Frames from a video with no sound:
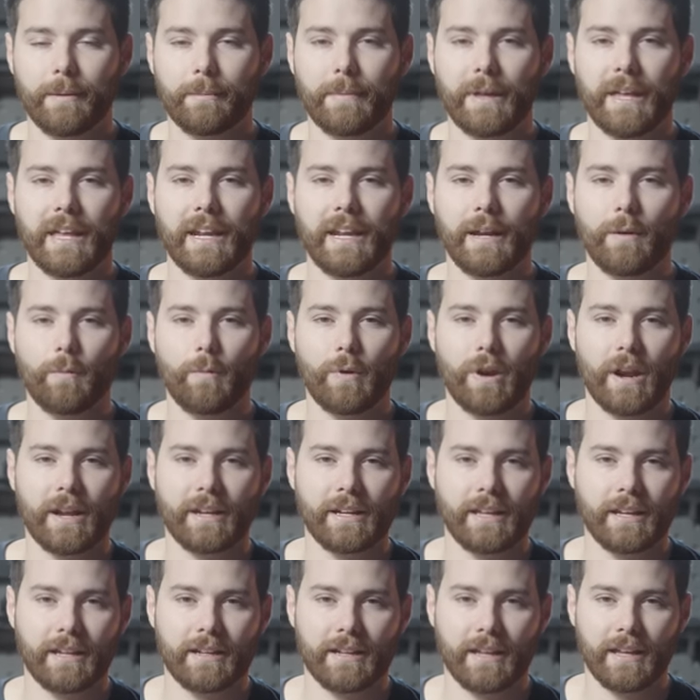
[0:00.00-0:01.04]
hitting what I
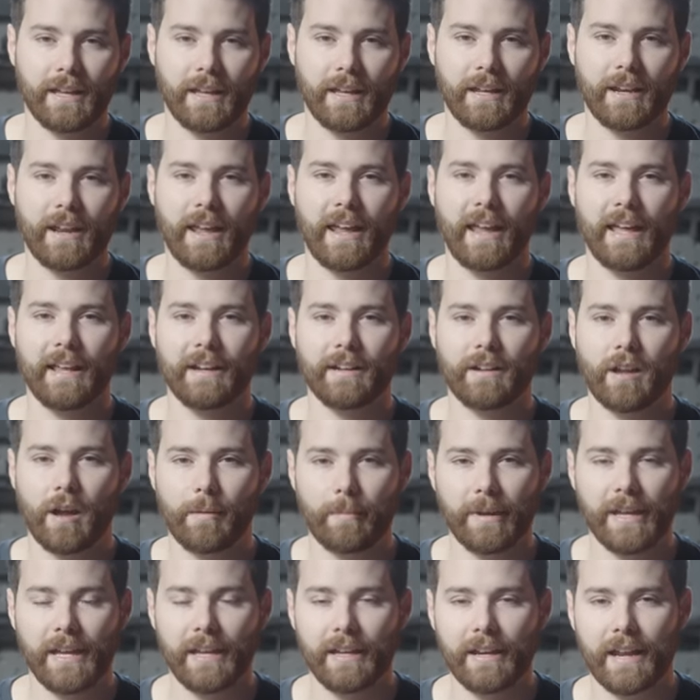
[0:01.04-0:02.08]
needed to hit and
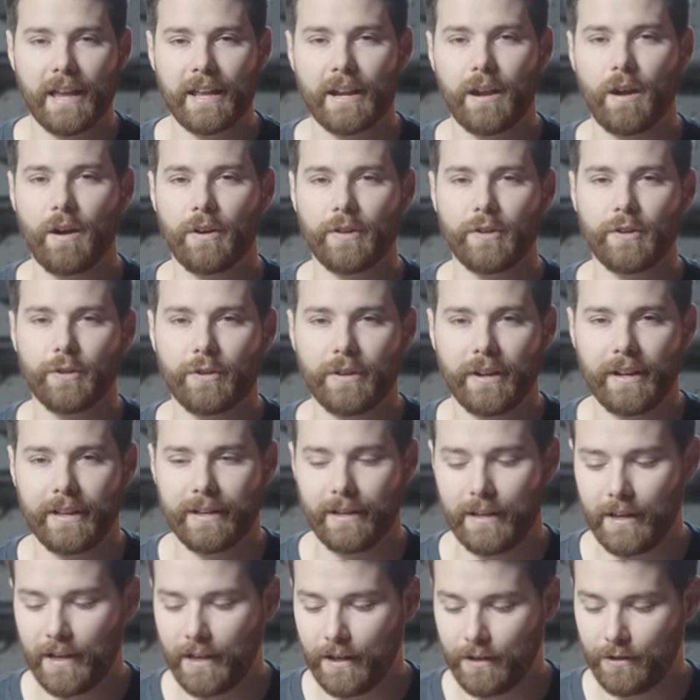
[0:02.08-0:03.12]
coming in at under
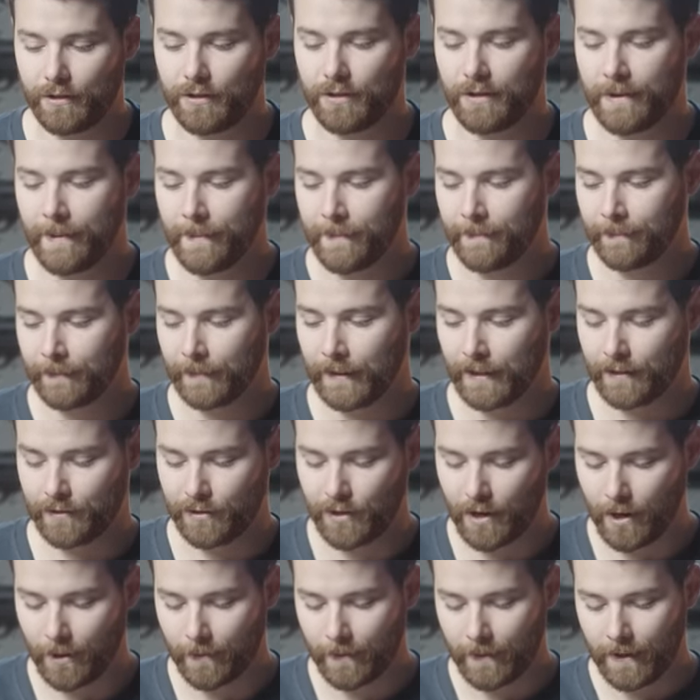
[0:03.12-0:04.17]
1 inch.
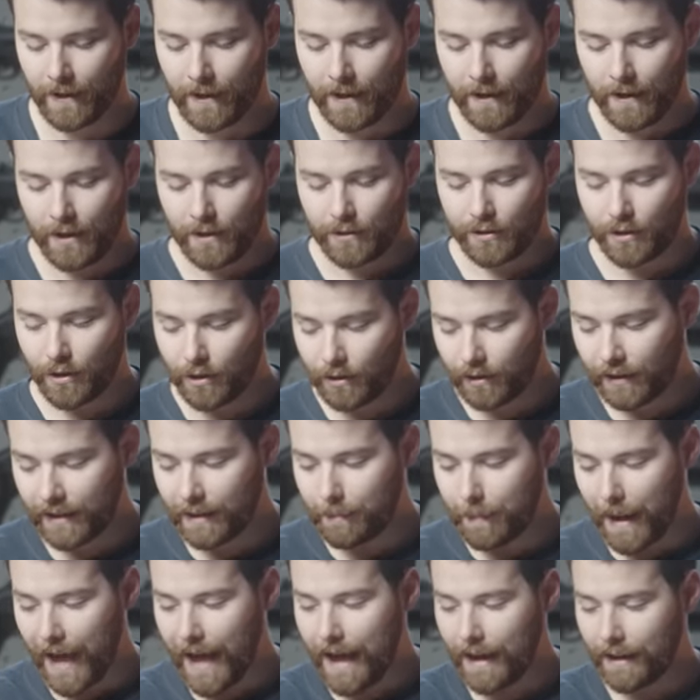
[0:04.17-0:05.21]
So
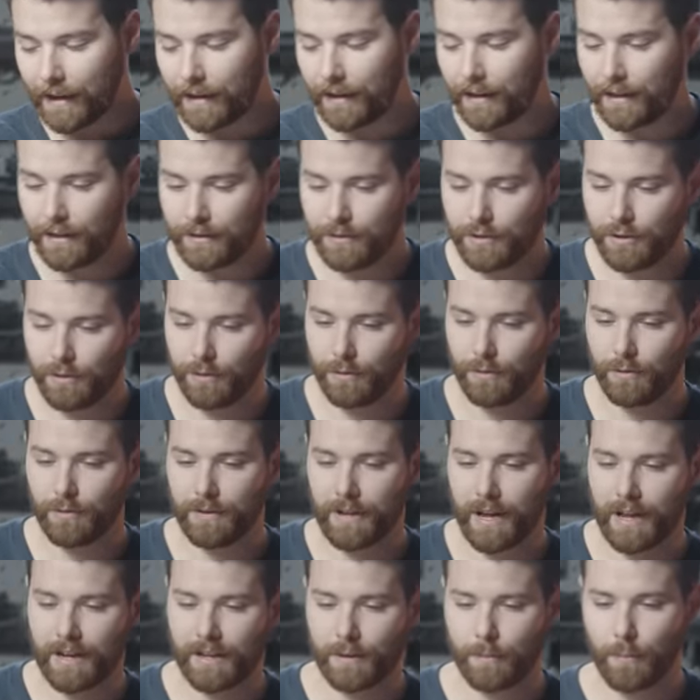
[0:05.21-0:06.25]
circling back to
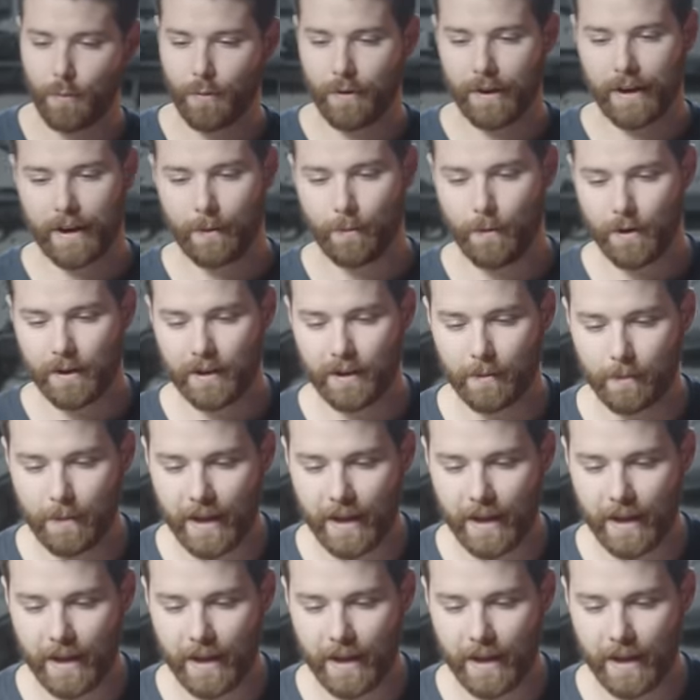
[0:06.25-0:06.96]
kind of the point I wanted to